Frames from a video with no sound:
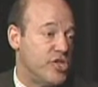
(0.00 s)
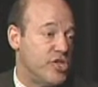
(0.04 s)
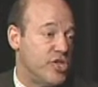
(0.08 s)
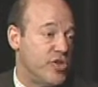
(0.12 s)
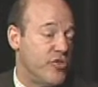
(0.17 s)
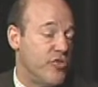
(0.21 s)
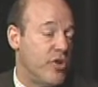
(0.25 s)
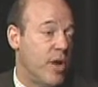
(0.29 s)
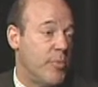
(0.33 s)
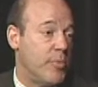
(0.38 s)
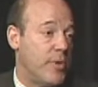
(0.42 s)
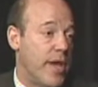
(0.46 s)
She
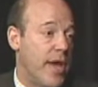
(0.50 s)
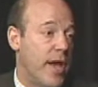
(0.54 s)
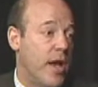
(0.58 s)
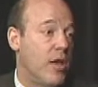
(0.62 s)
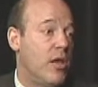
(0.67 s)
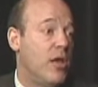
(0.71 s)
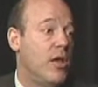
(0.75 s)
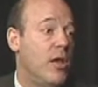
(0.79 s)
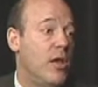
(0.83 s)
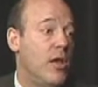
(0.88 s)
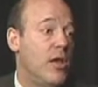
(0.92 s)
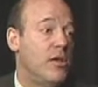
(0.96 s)
dropped
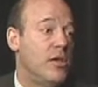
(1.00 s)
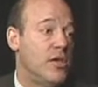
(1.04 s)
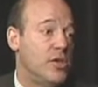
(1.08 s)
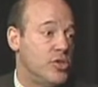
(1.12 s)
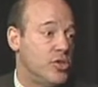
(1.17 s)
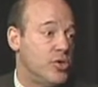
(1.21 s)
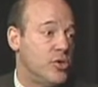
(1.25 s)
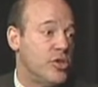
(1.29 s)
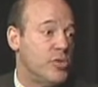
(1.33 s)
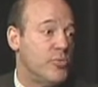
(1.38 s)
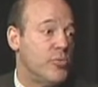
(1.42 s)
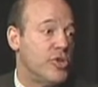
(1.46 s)
out,
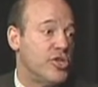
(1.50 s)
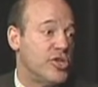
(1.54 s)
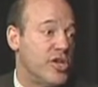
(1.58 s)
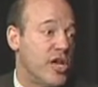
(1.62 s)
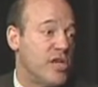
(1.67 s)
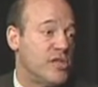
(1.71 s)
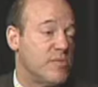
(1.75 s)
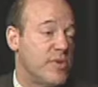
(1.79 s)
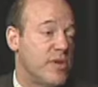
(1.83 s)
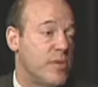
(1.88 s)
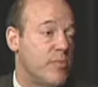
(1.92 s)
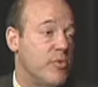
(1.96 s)
and George Bush
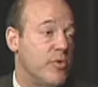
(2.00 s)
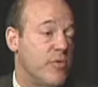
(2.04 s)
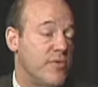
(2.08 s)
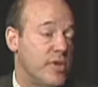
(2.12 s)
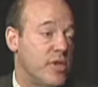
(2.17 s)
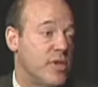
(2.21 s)
asked me to move